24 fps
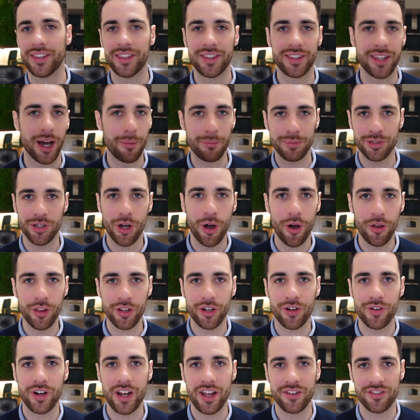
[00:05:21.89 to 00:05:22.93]
dumps all the
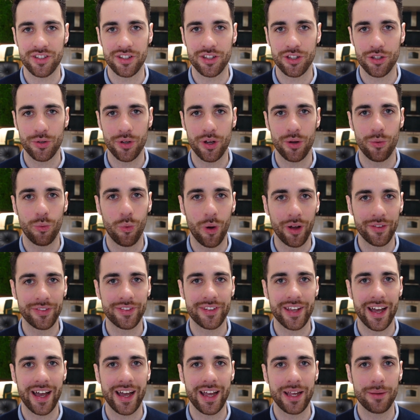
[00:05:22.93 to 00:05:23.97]
creatives into it one
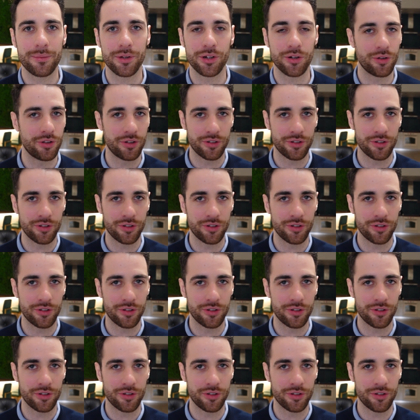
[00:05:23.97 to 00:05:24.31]
time.